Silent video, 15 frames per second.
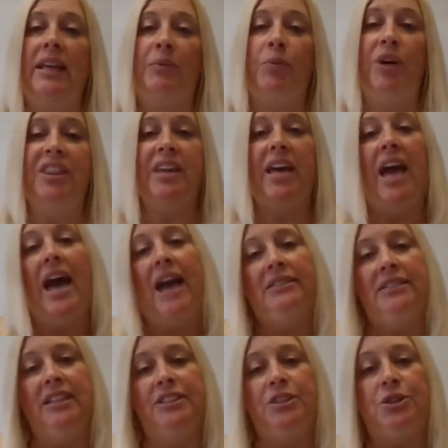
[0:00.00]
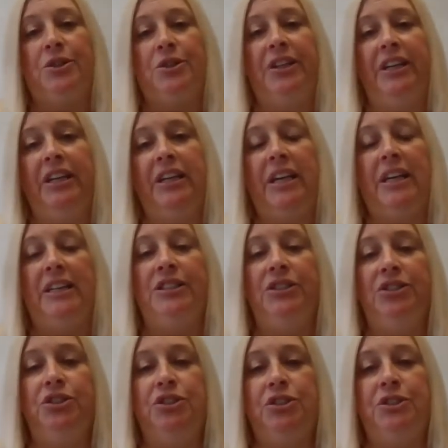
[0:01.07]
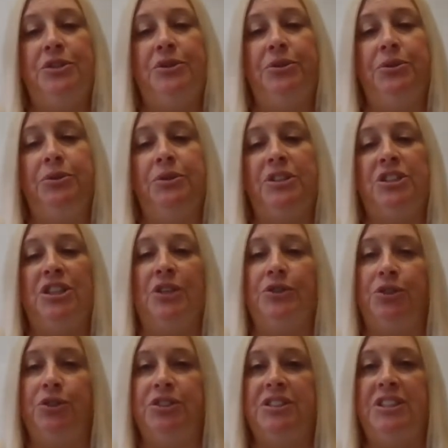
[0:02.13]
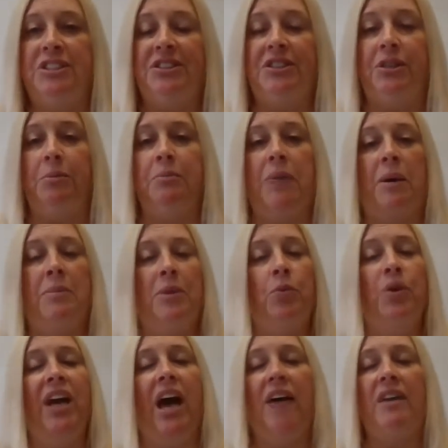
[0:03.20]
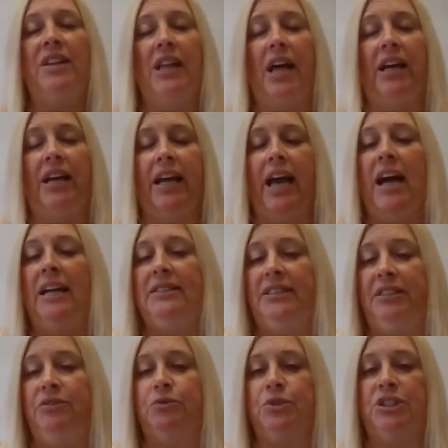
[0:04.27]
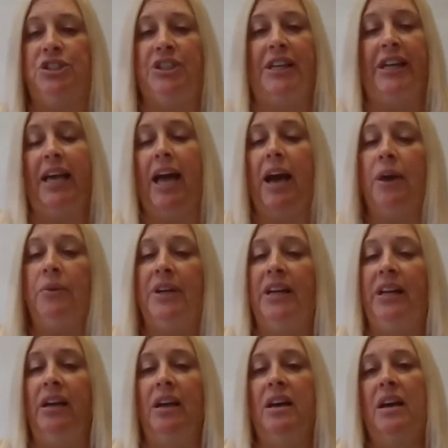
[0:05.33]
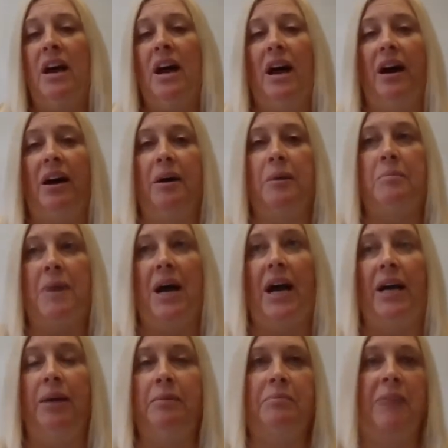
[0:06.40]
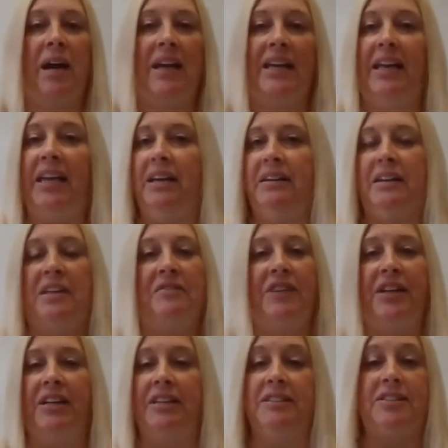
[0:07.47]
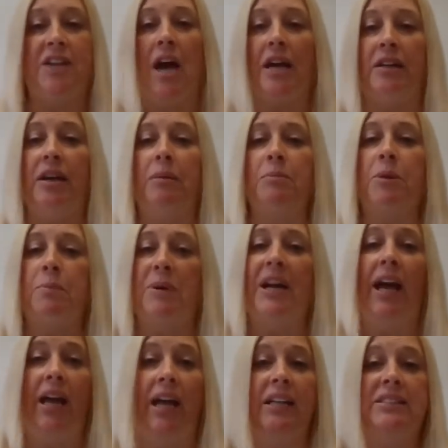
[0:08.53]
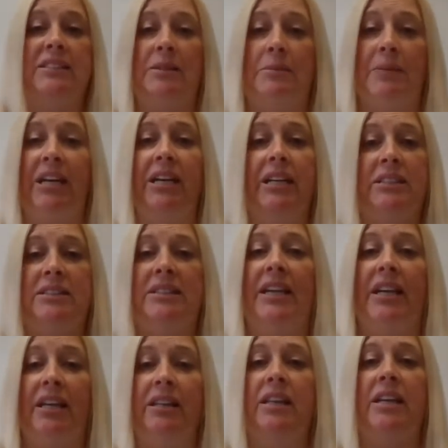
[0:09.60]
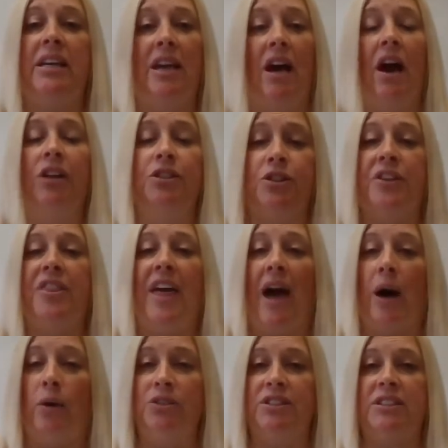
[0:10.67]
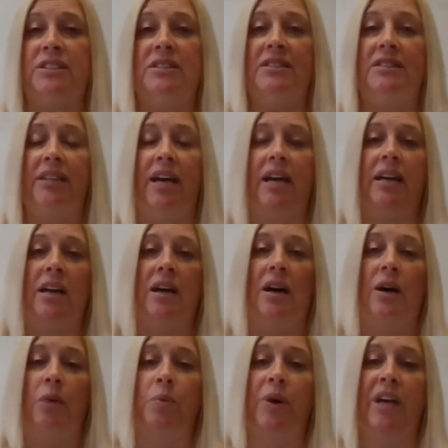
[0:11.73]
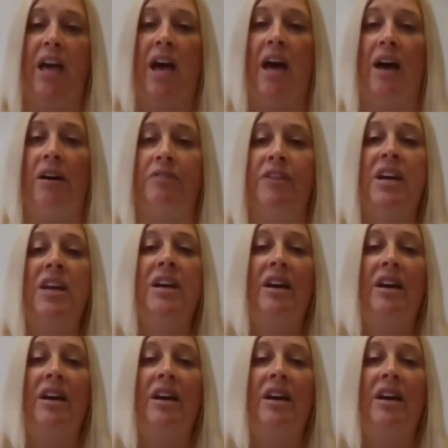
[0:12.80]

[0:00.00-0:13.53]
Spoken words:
with cats entering into the shelter system, I mean, we have a lot of cats in Richland County. I can't give you an exact number, but I estimate it's in the 100,000s that we have